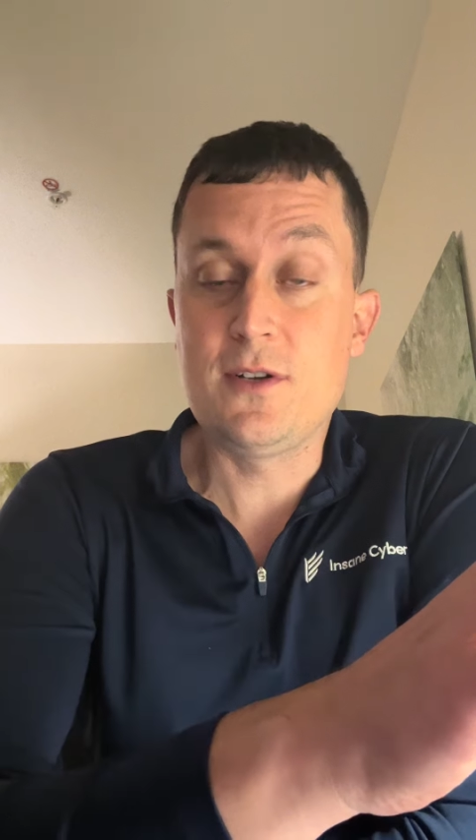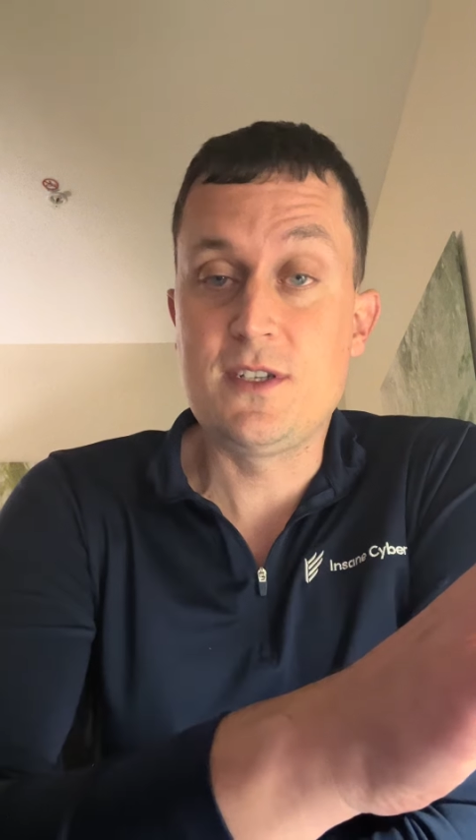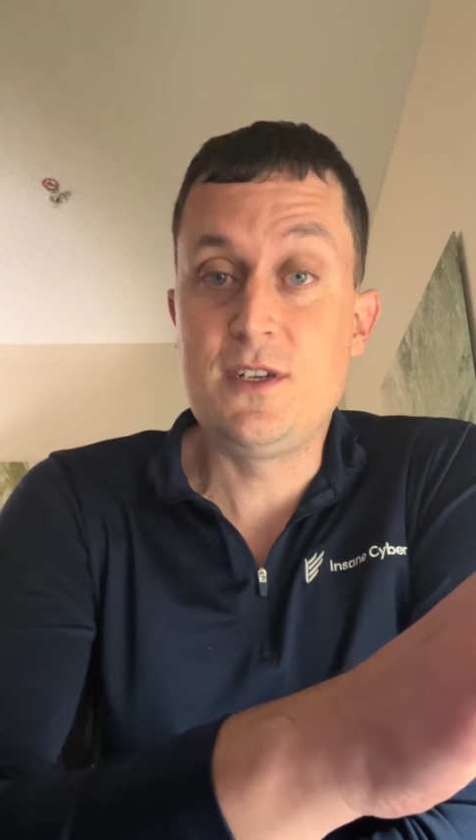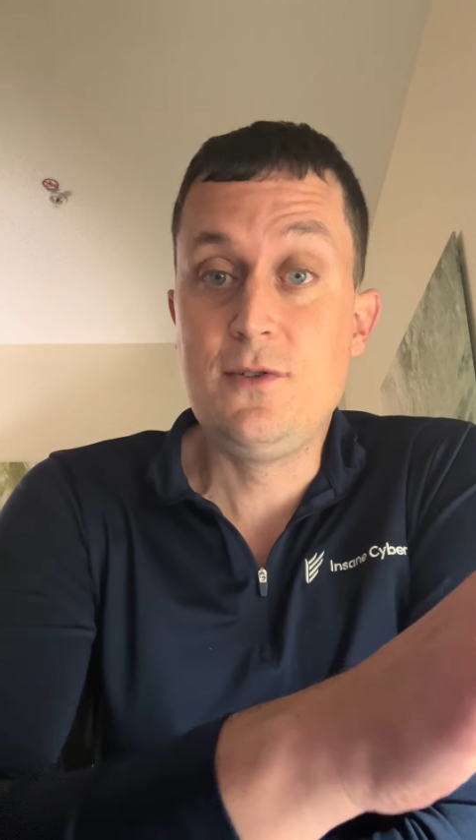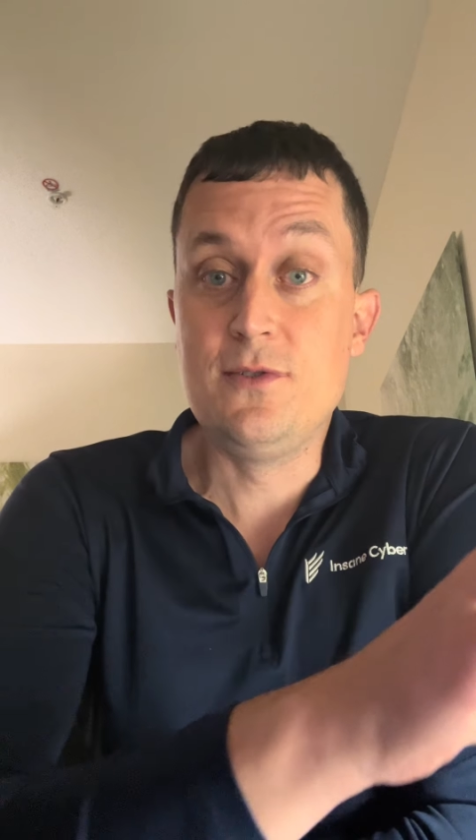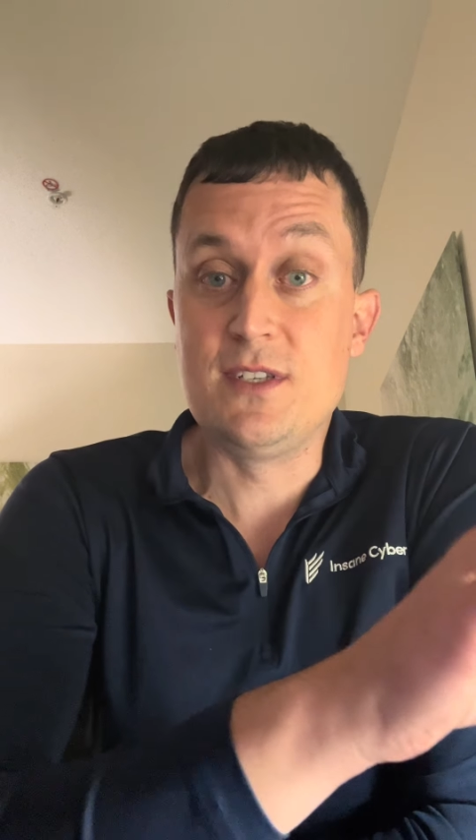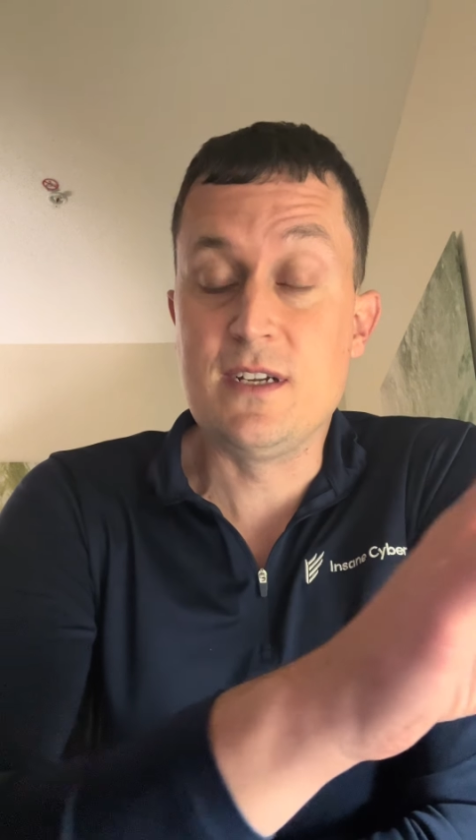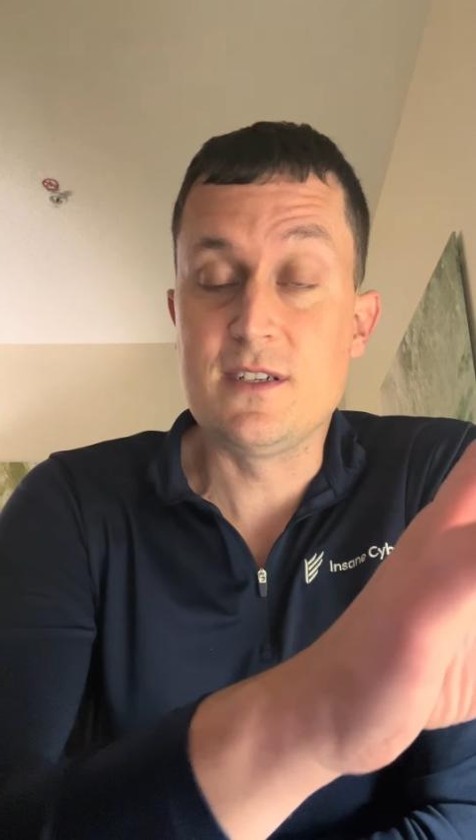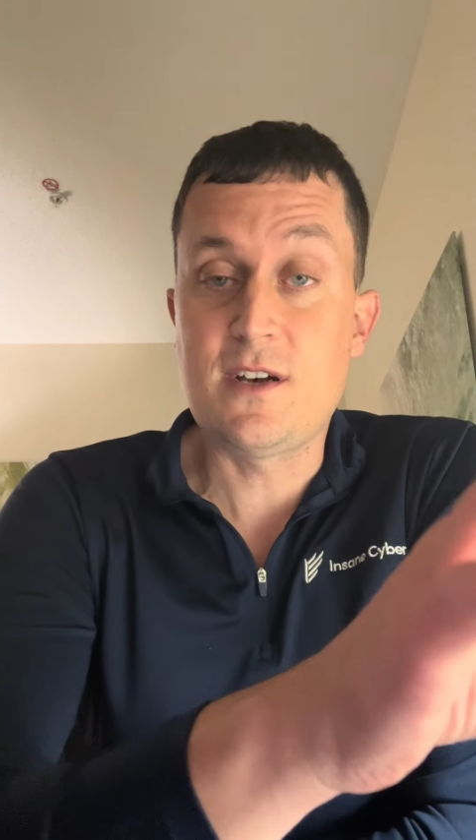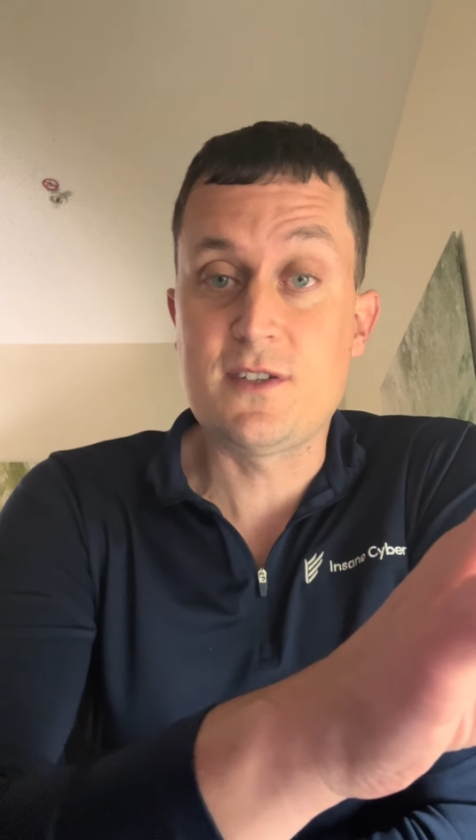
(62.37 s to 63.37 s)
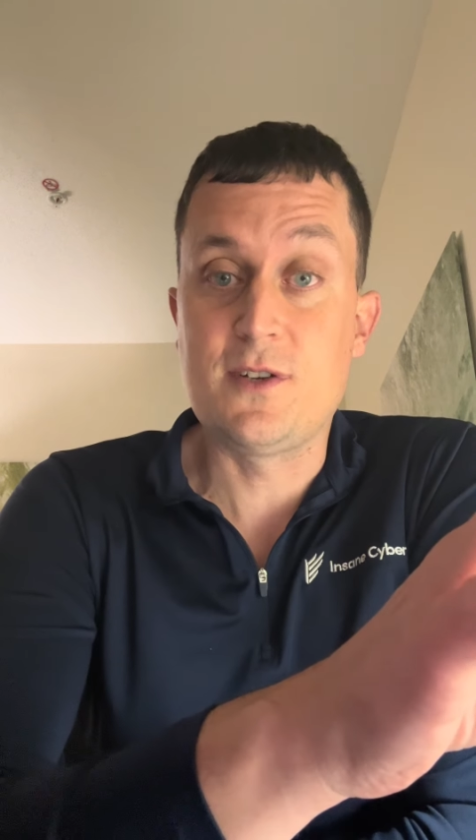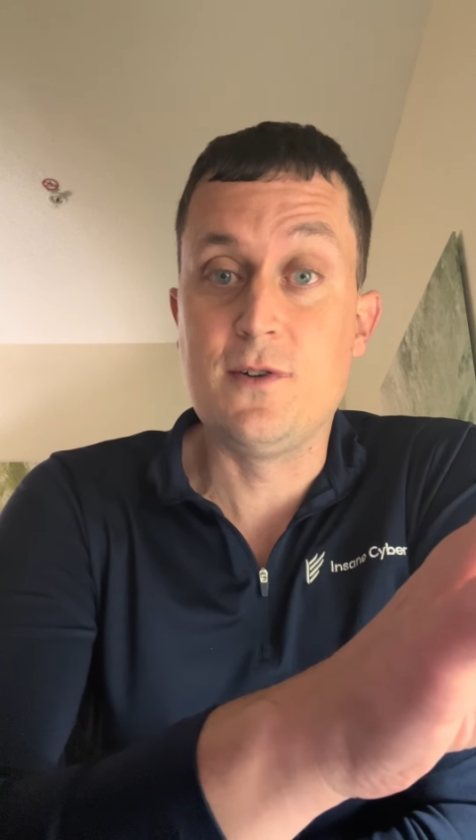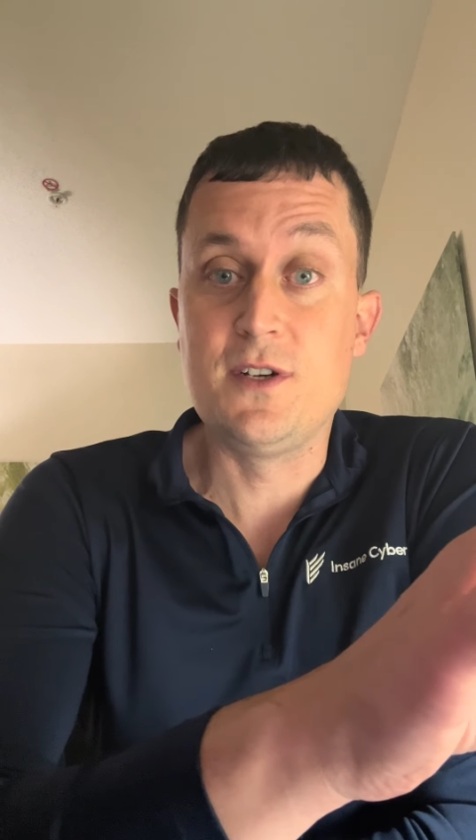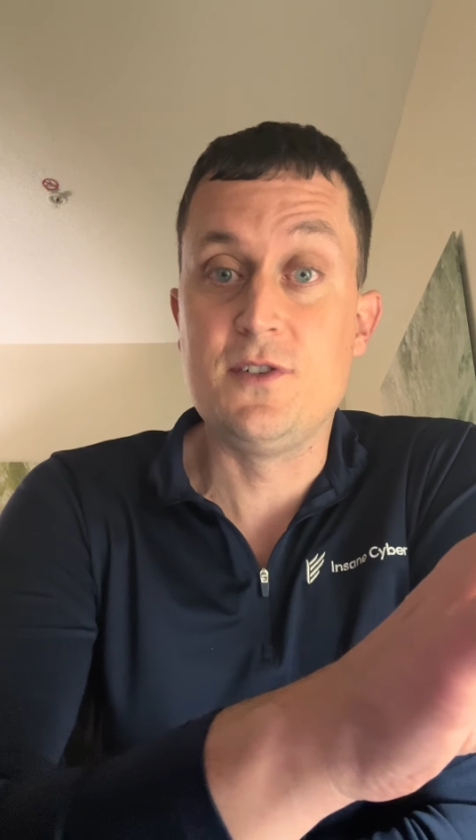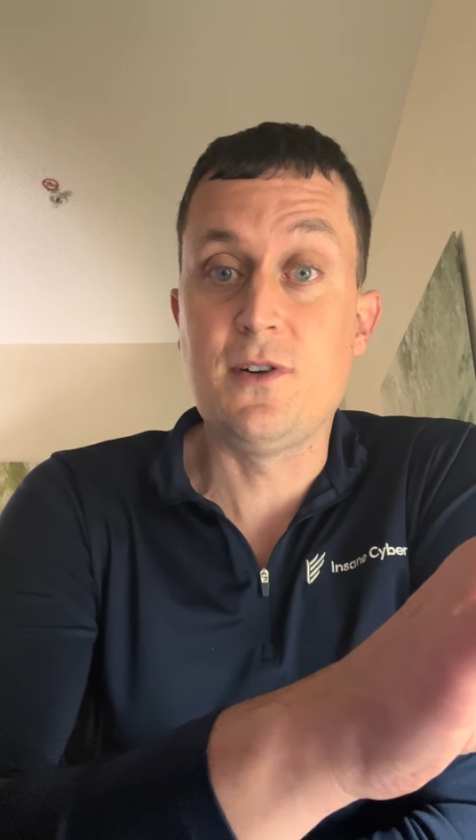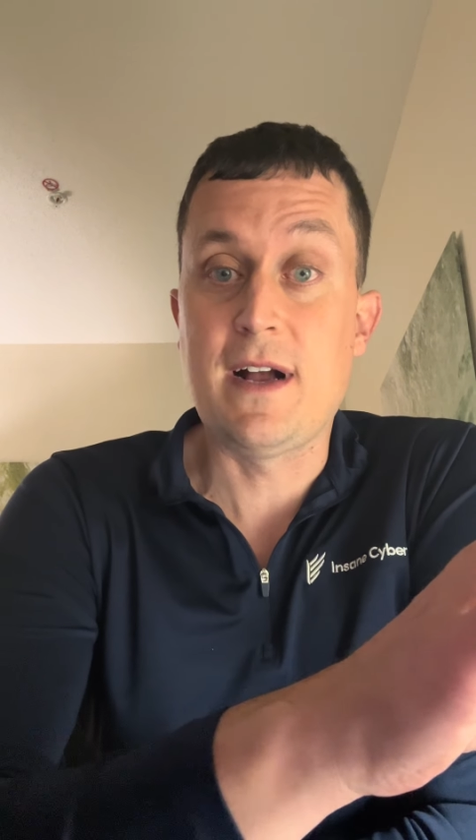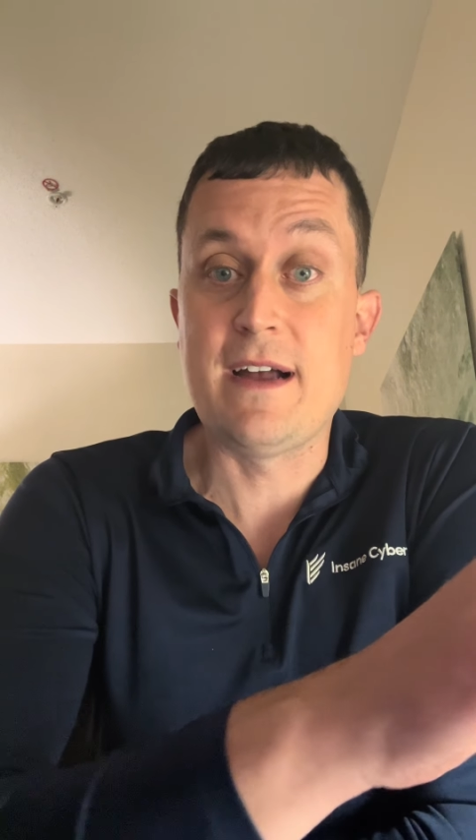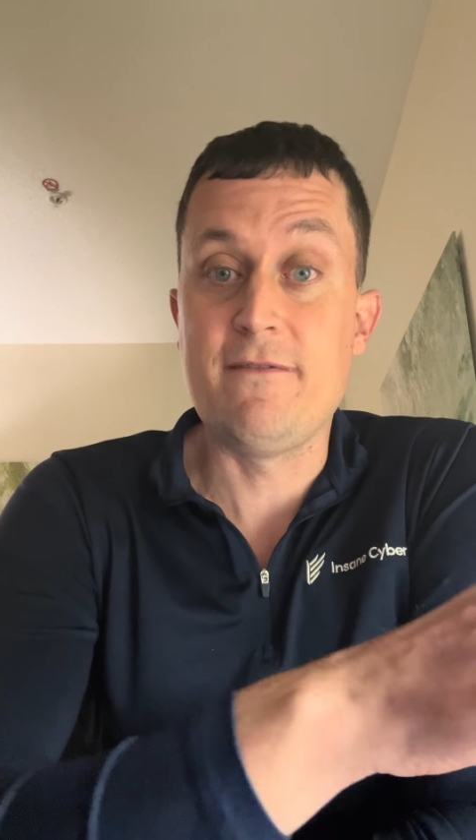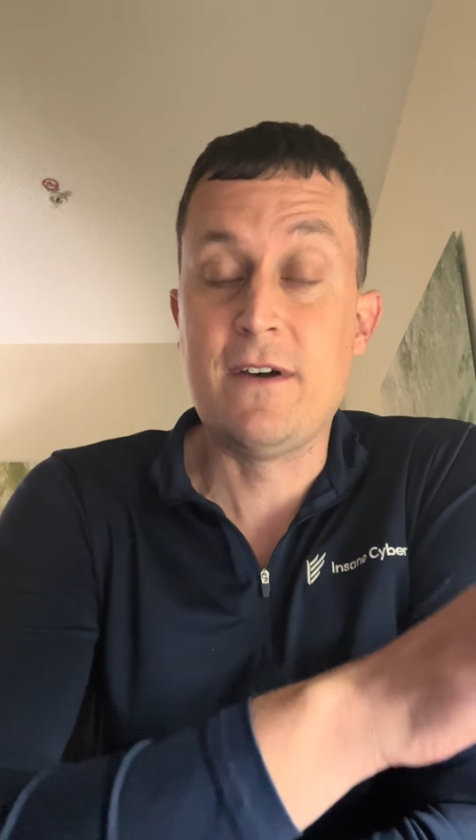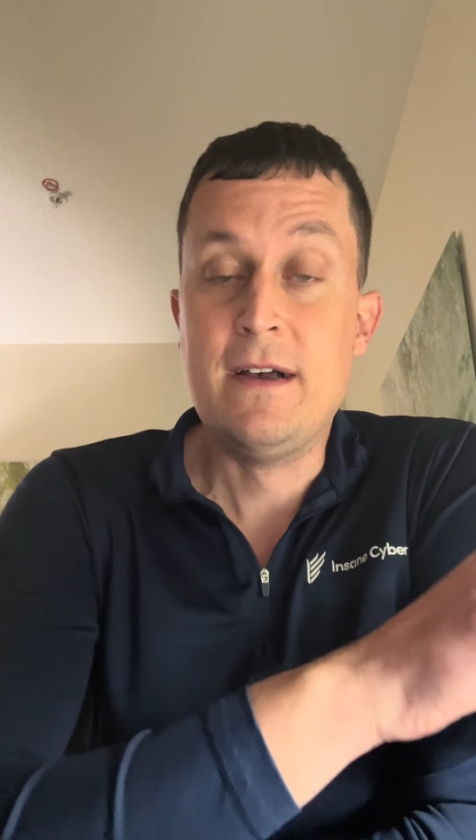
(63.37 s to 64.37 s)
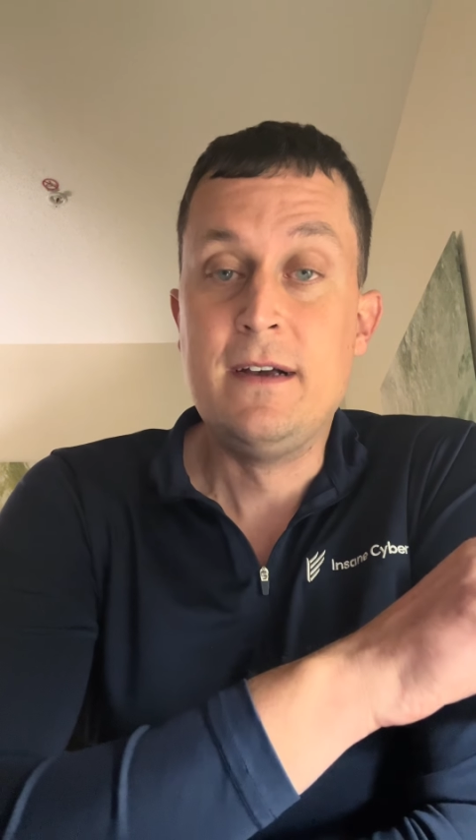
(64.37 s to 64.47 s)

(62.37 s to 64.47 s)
is used is also going to drive,